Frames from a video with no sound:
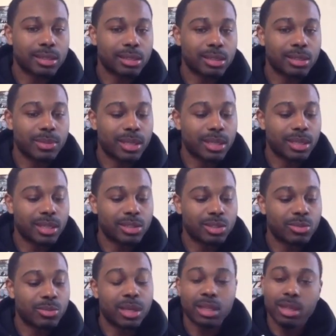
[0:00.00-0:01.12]
a little bit because
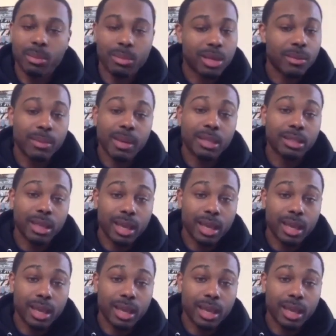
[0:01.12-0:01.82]
you barely gonna be coming out the